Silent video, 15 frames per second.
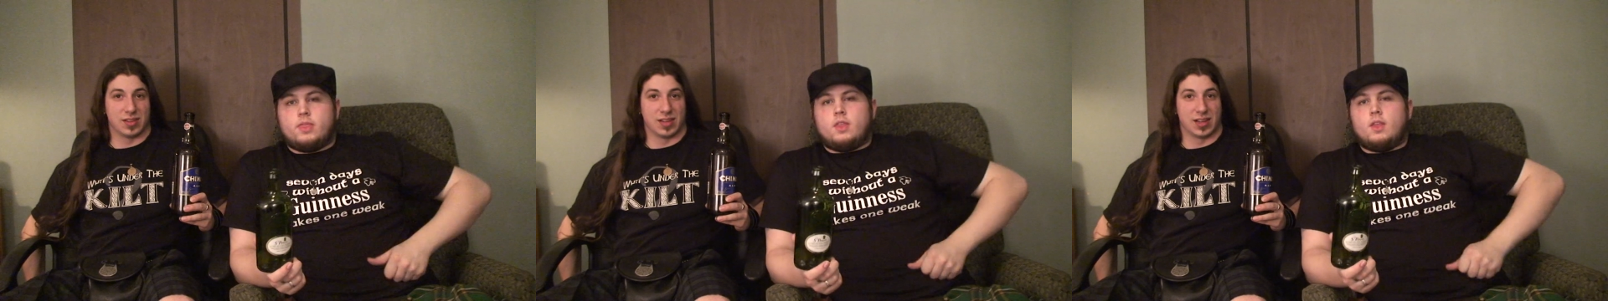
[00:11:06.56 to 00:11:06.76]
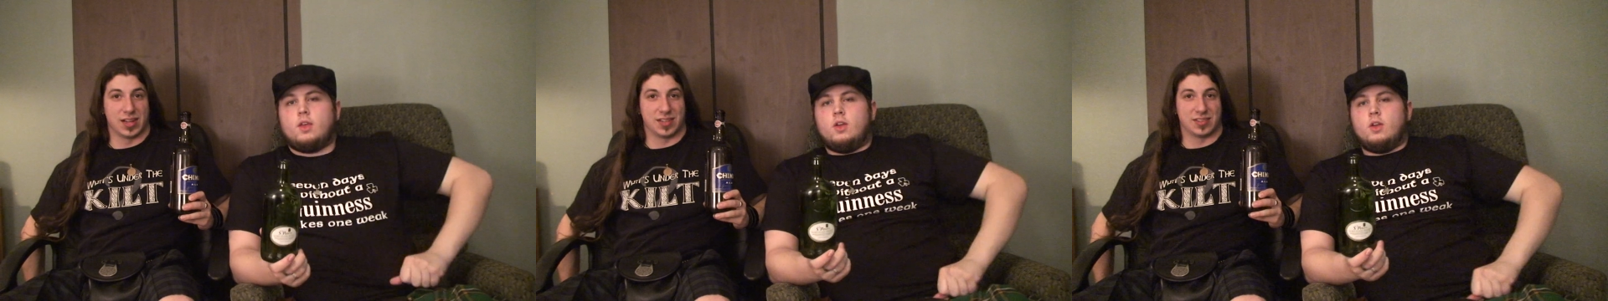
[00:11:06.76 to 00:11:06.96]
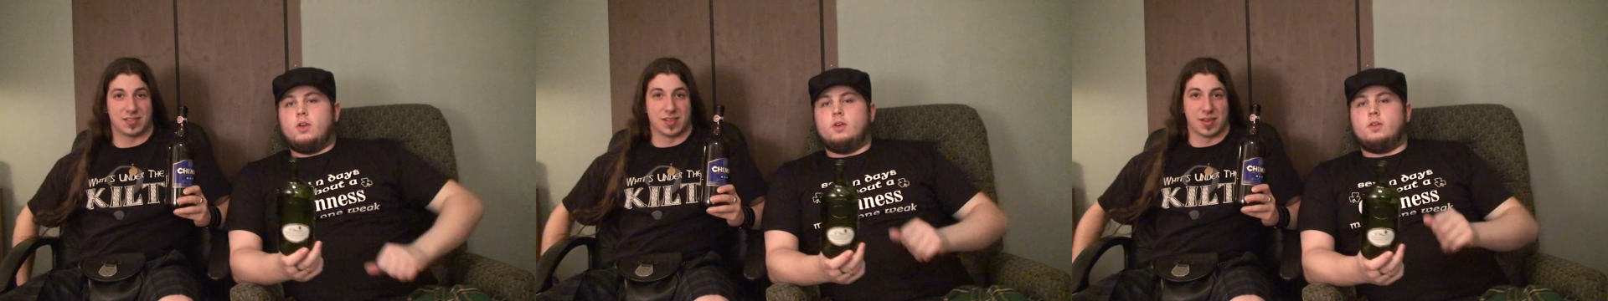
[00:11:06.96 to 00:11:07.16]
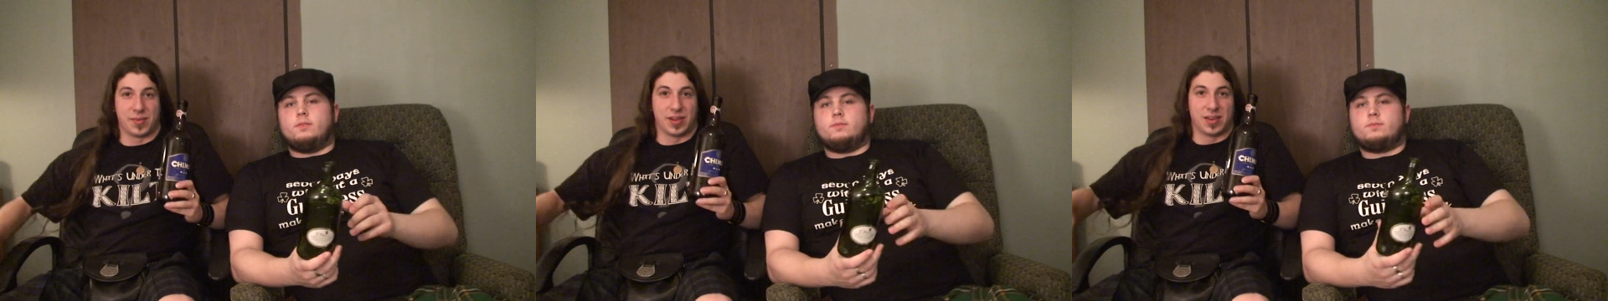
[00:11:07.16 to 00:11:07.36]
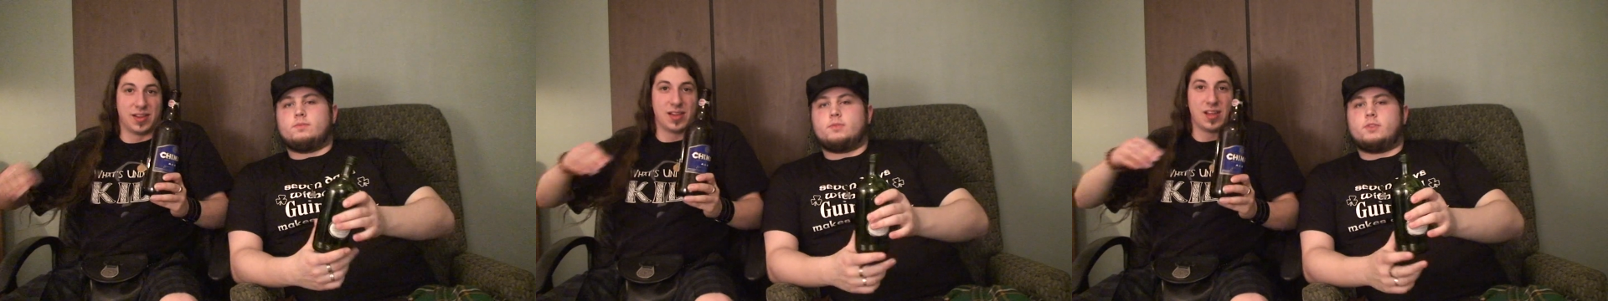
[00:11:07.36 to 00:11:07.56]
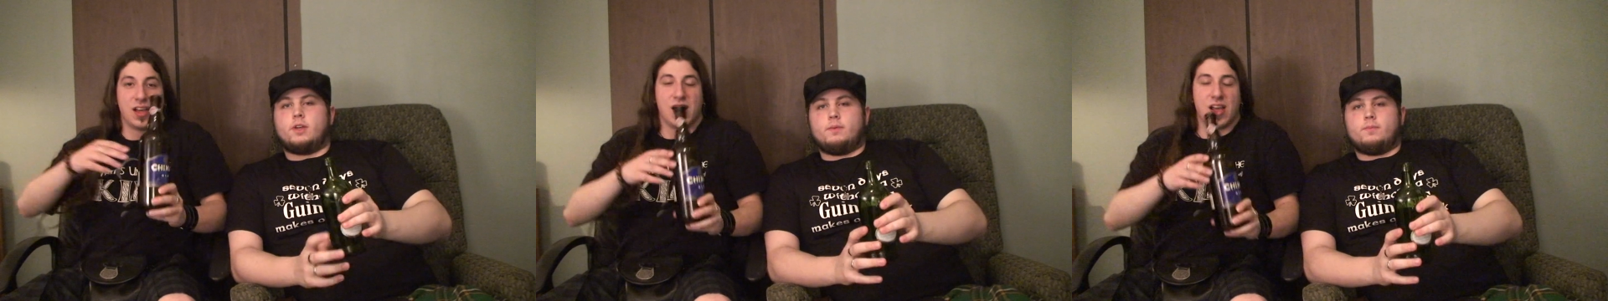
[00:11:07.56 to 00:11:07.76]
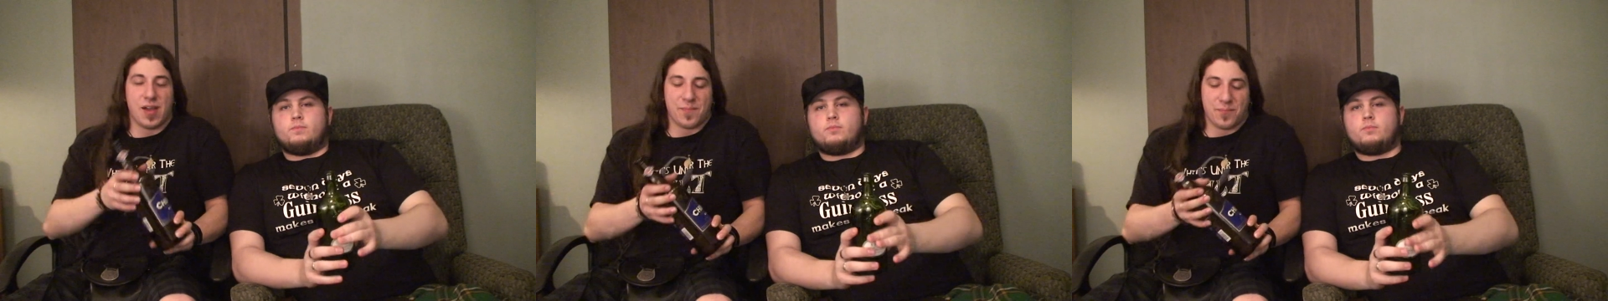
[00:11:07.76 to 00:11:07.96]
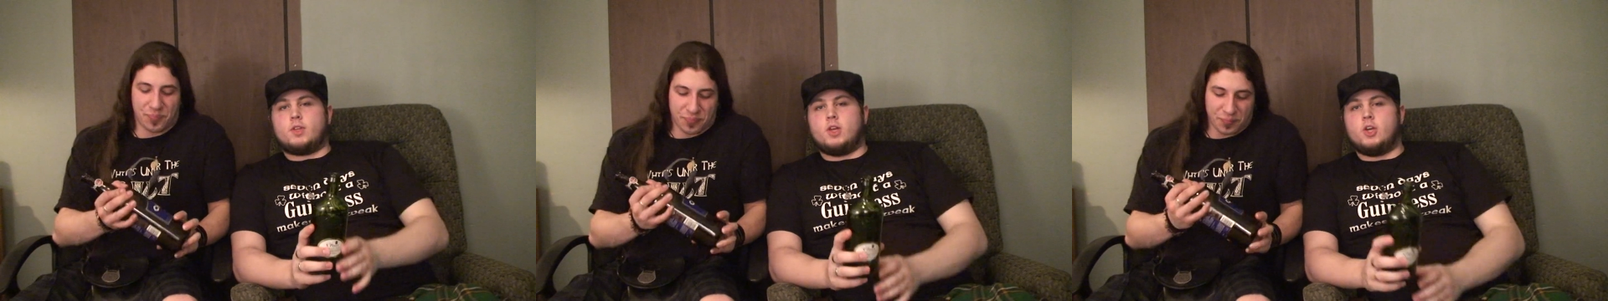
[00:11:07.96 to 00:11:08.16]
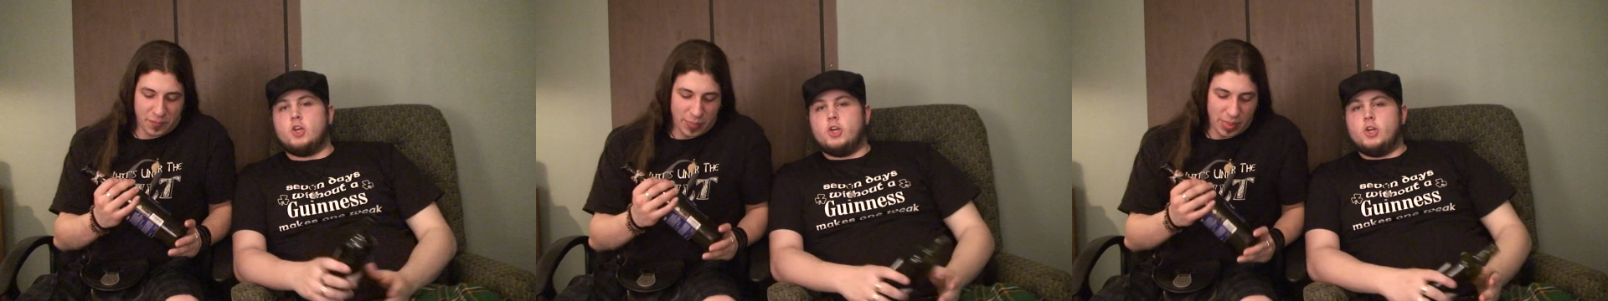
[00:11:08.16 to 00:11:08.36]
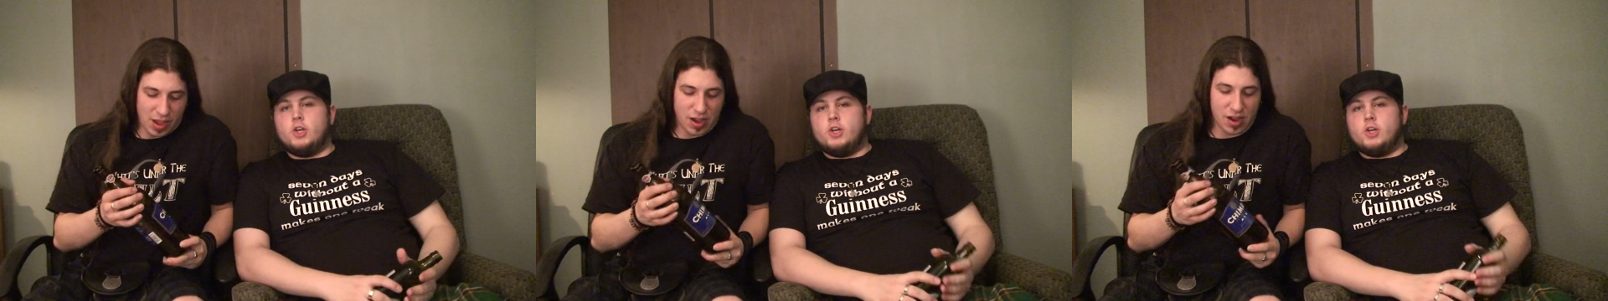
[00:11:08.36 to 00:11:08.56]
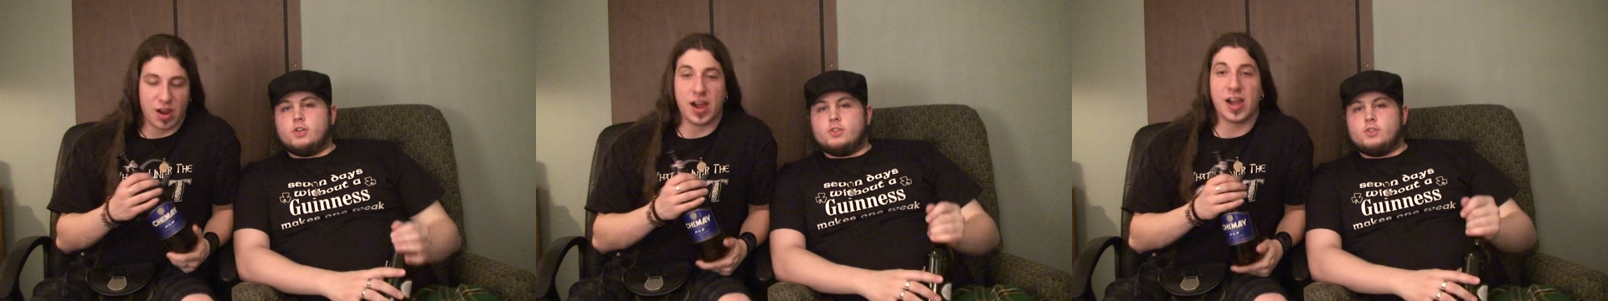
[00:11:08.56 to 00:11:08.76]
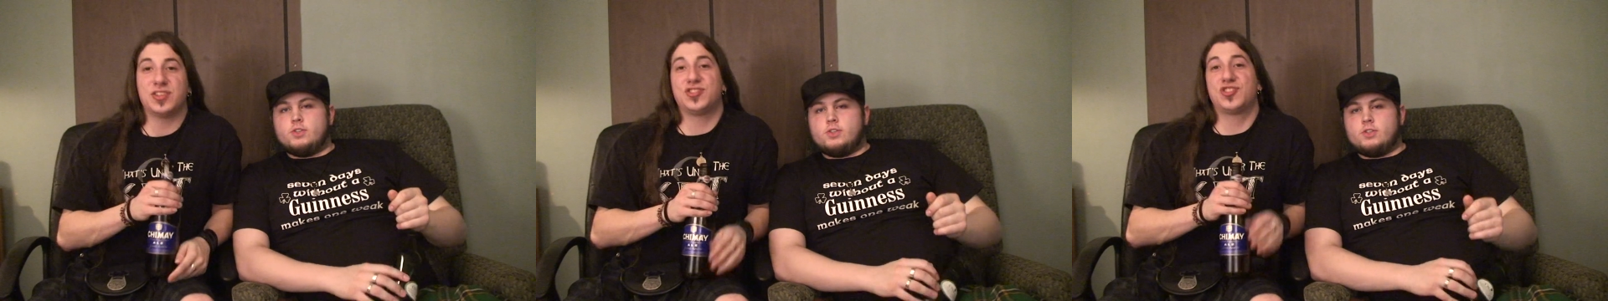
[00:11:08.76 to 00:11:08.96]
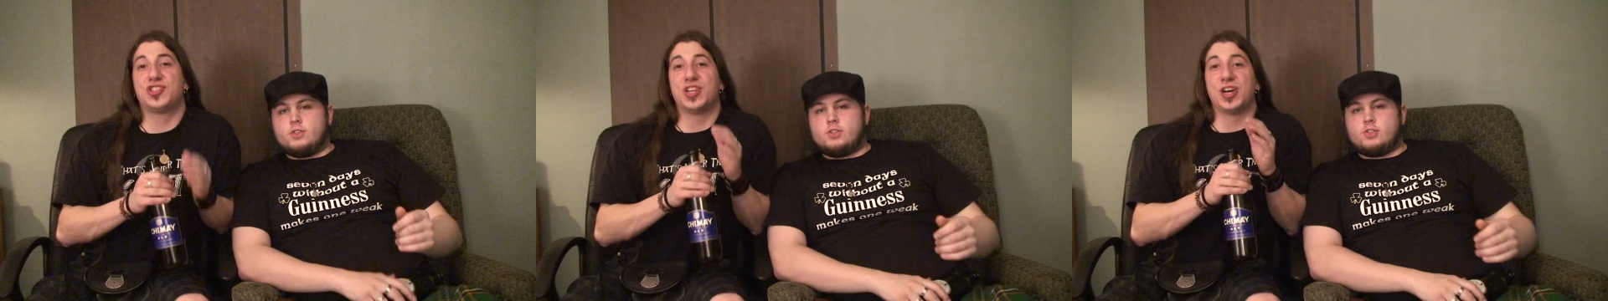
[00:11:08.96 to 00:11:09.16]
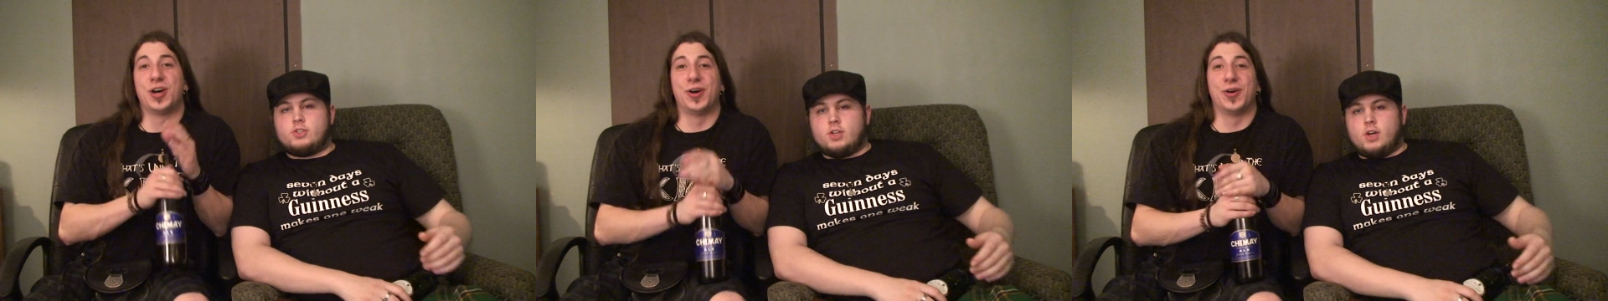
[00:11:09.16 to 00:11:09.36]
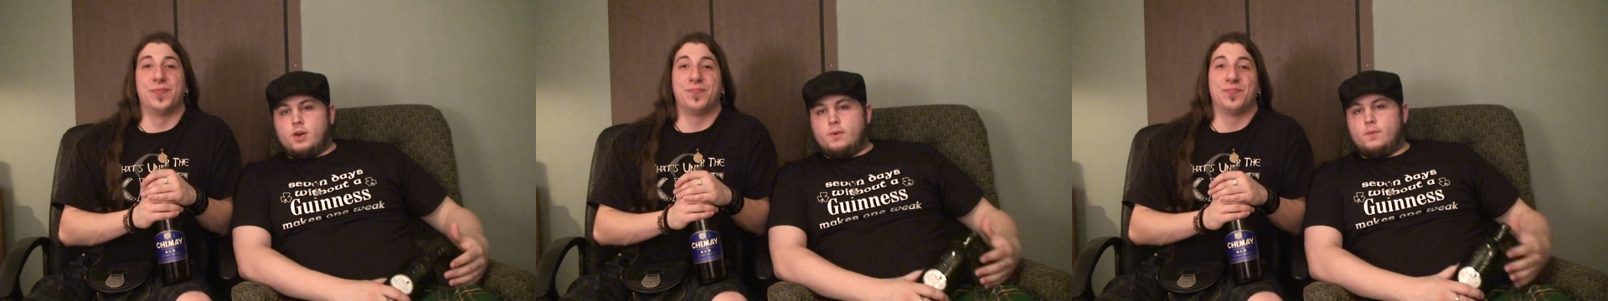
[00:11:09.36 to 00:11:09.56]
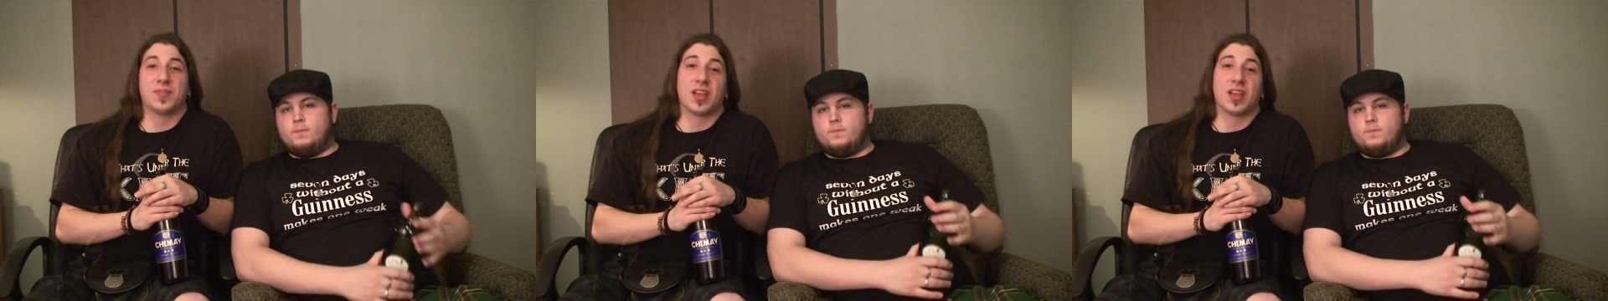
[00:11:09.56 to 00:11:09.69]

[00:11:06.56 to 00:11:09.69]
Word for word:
Speaker 1: You're fine, okay. Alright, so...